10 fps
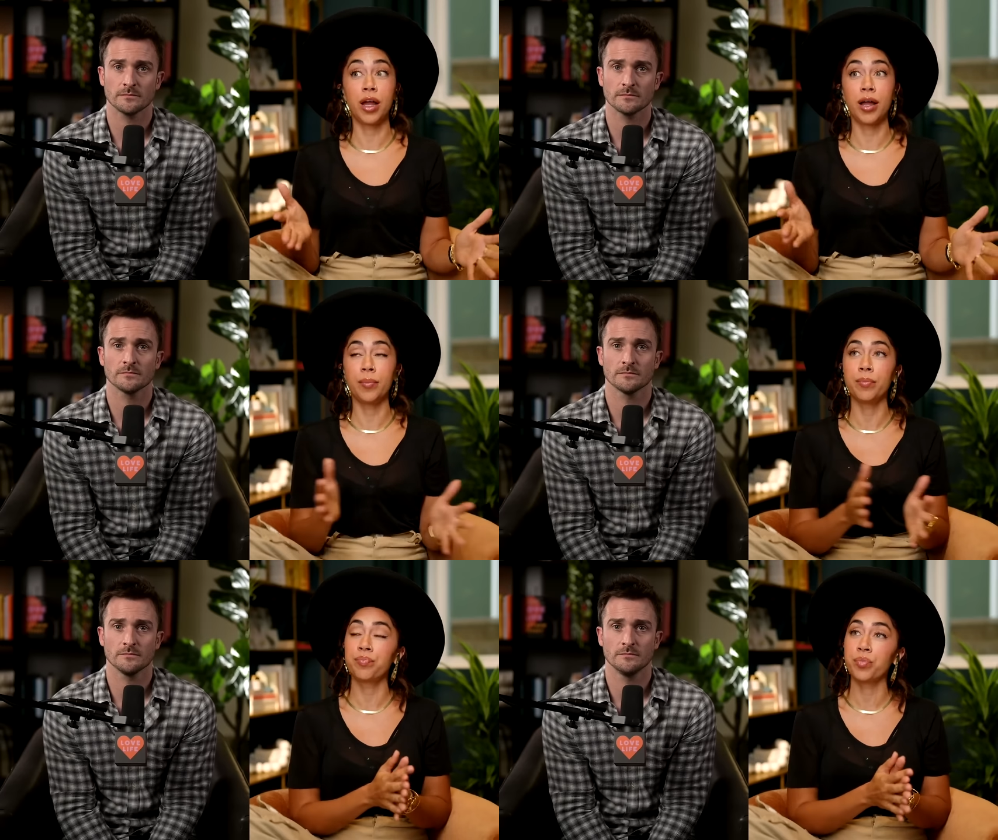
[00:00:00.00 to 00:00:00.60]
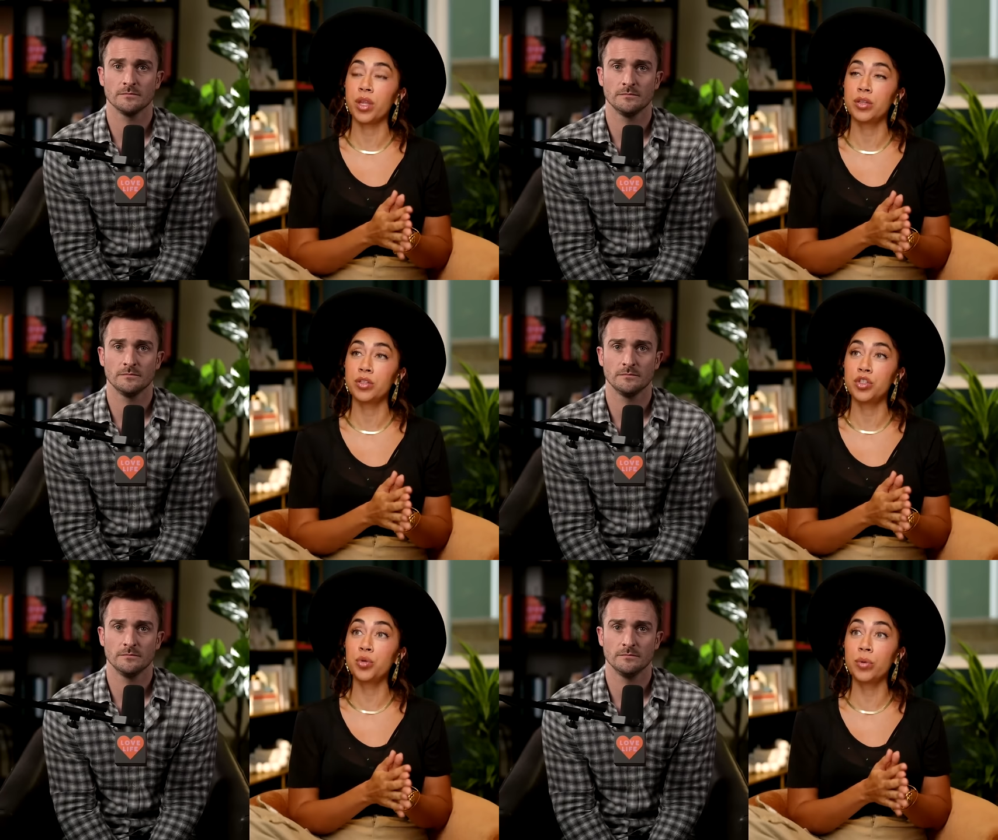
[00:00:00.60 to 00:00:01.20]
Speaker 1: um,
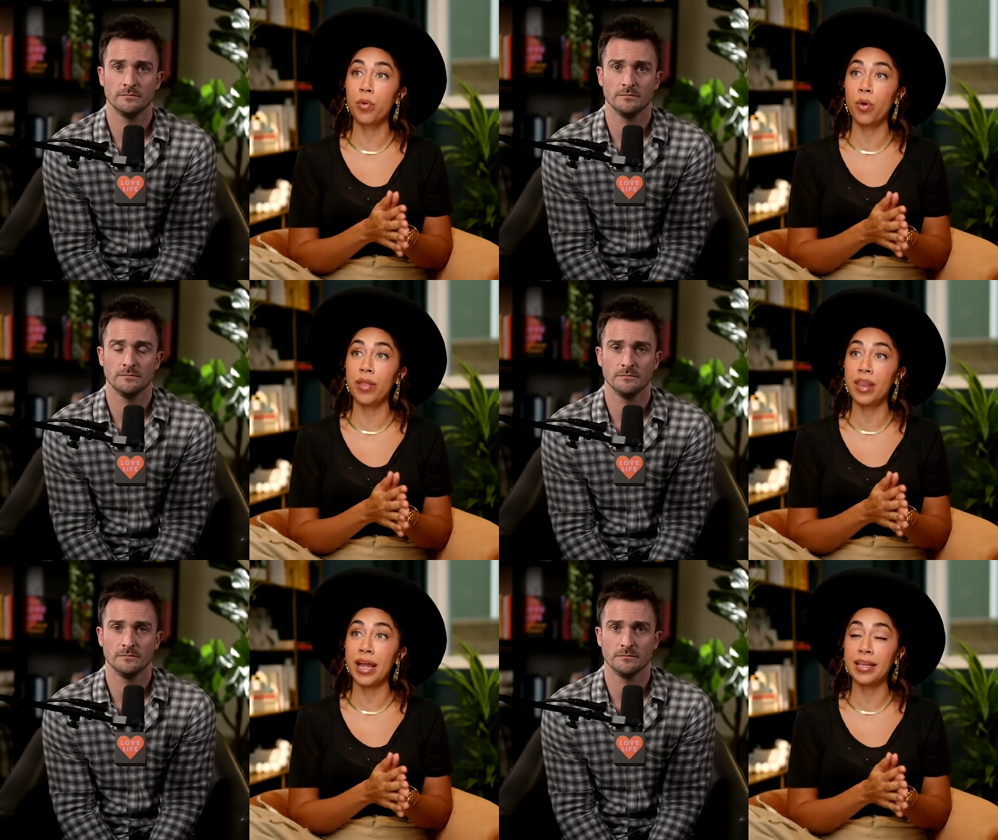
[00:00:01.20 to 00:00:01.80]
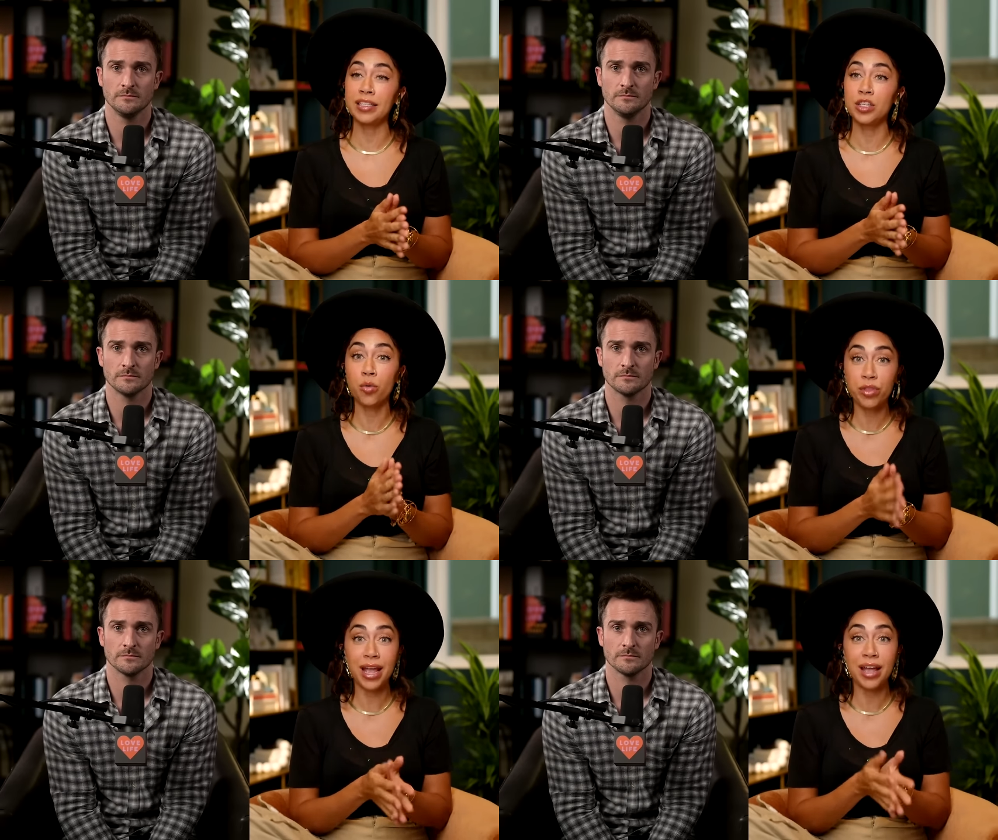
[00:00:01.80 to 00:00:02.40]
to a point that I
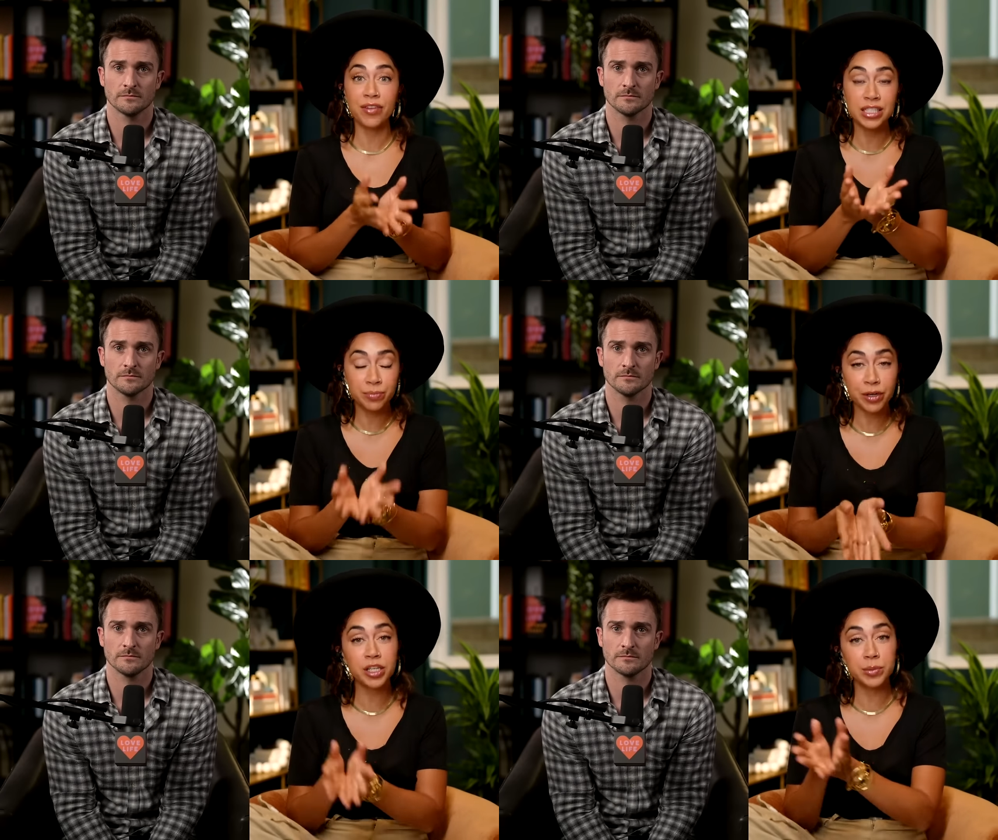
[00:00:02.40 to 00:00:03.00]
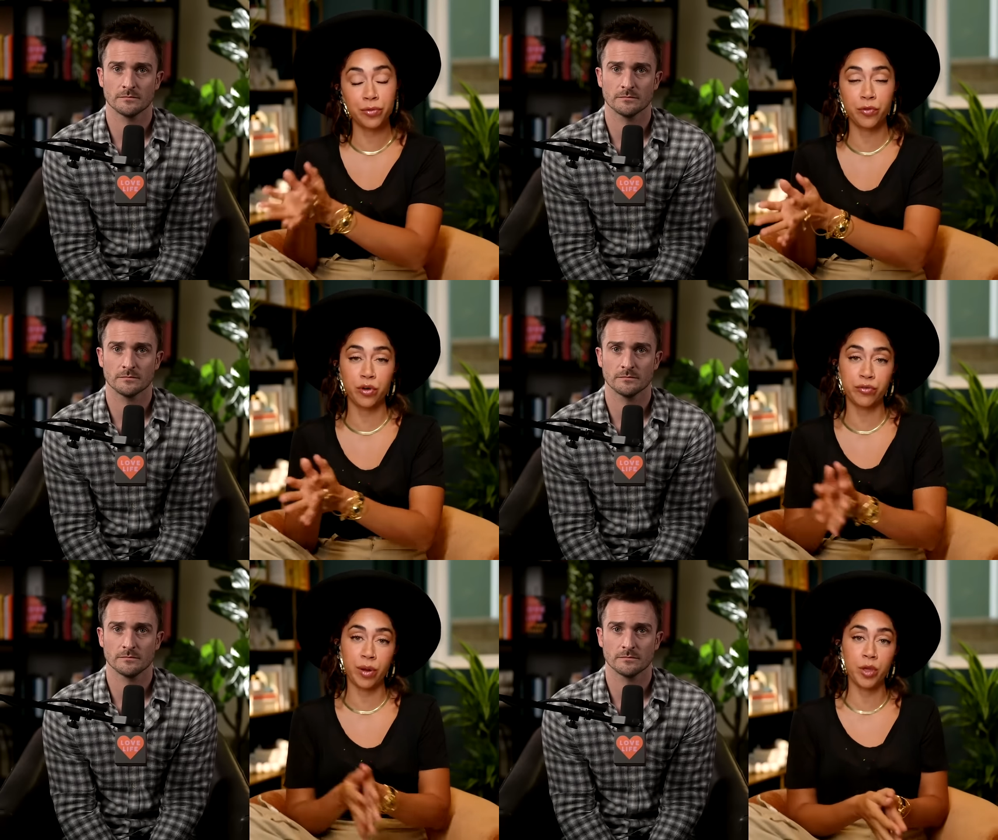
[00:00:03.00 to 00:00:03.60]
don't think I've experienced
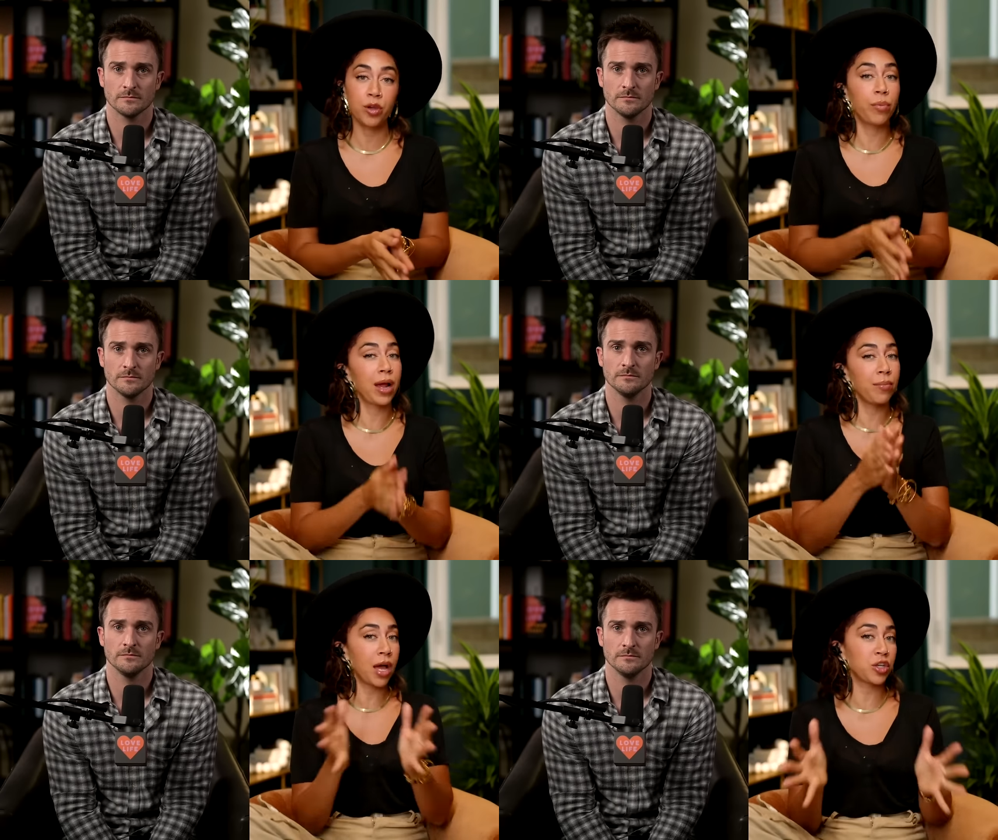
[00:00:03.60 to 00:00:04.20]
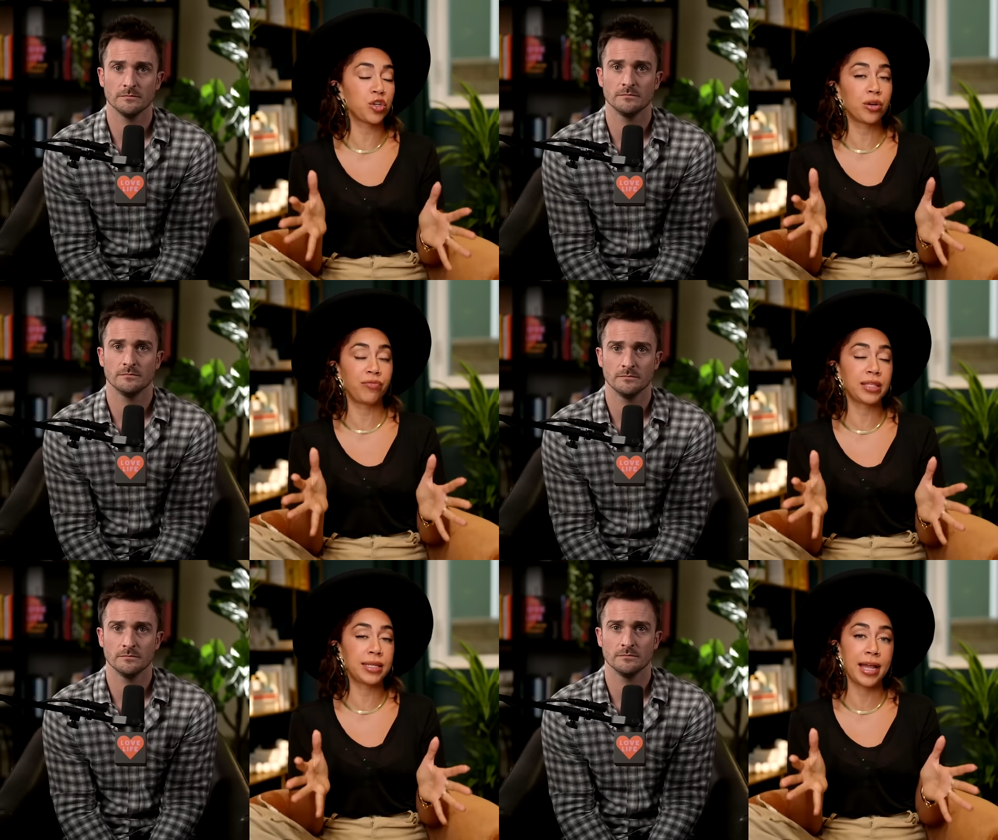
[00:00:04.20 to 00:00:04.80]
before from you, but I'm not
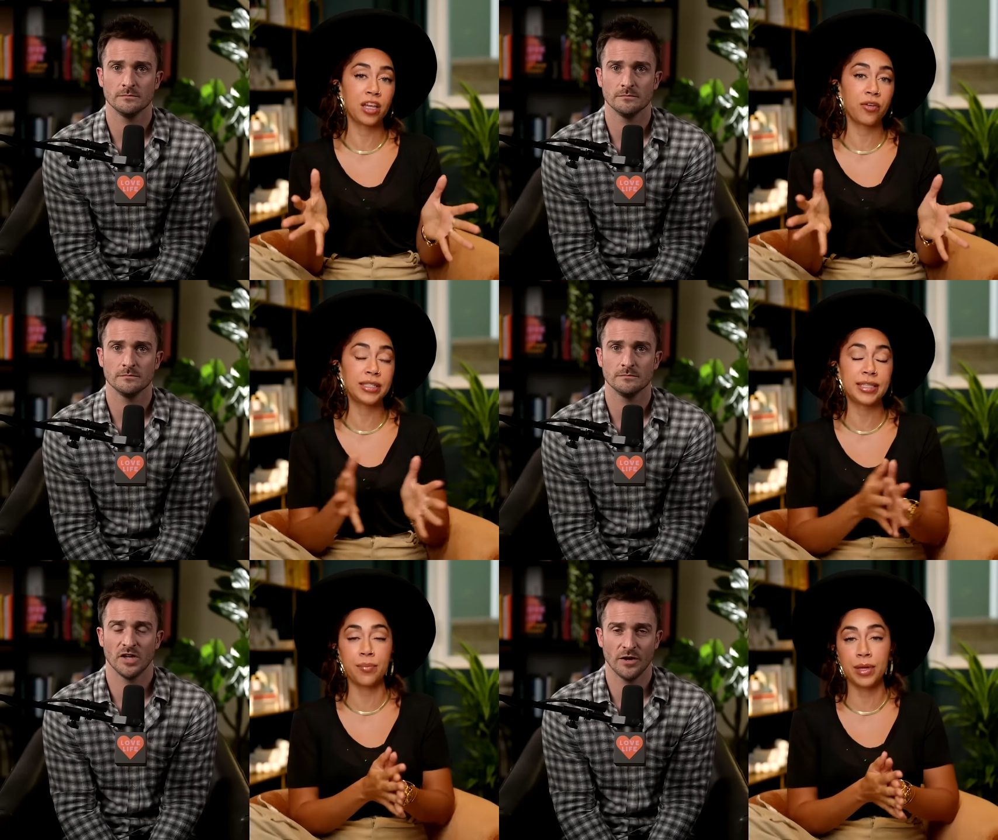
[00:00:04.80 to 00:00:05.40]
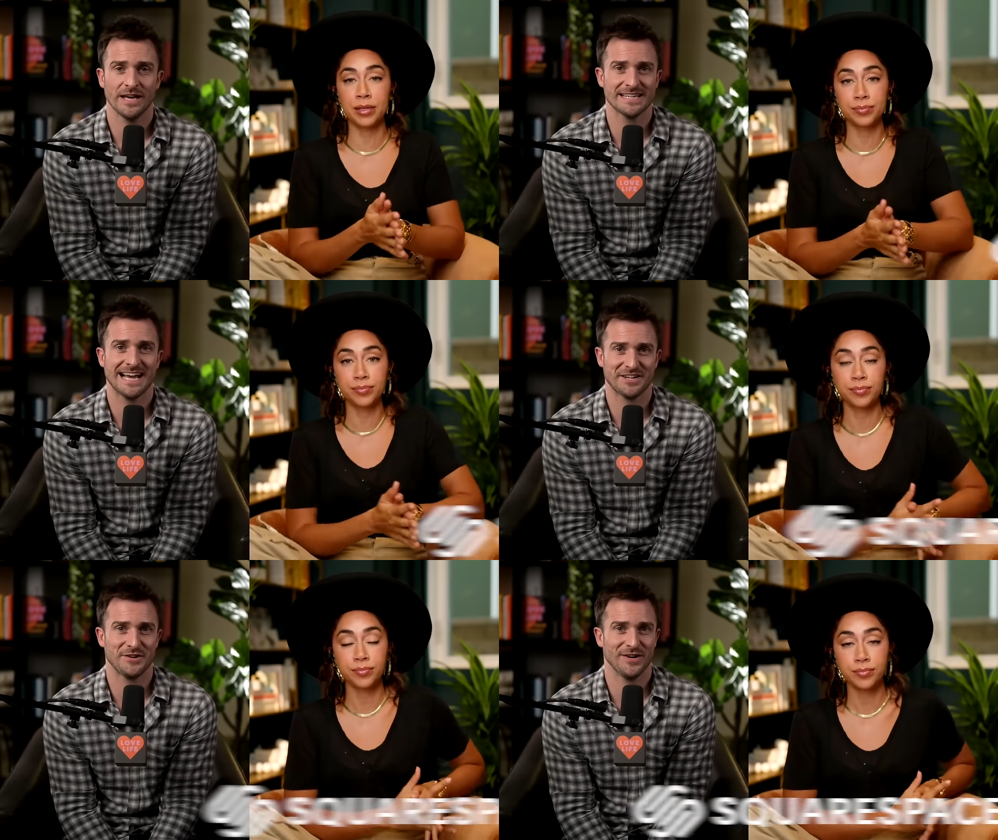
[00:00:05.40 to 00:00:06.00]
sure if that's an accurate statement. No,
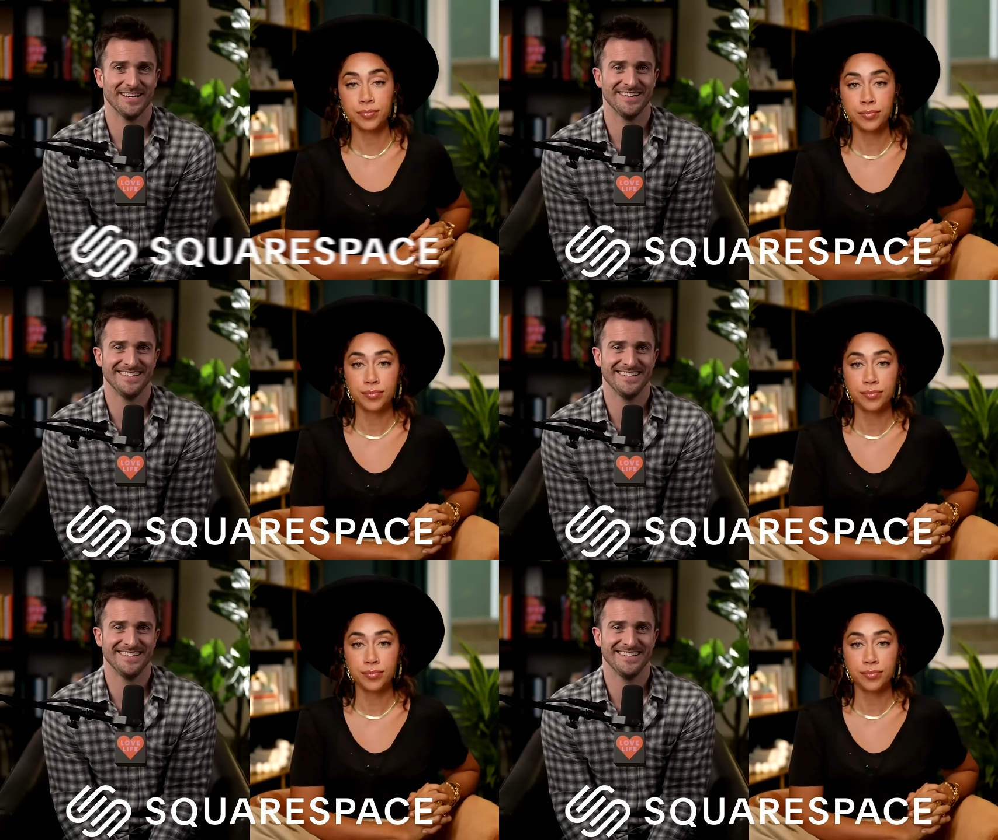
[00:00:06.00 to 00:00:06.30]
Speaker 2: that's accurate.